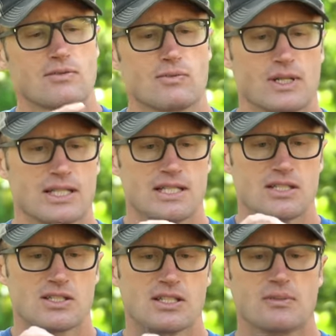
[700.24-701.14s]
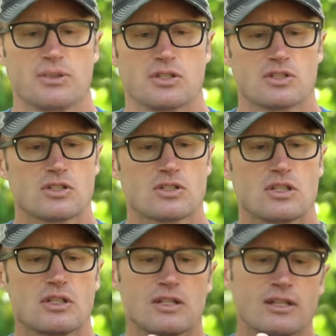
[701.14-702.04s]
one of these
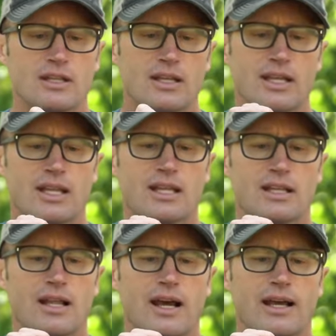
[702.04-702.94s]
zippers, and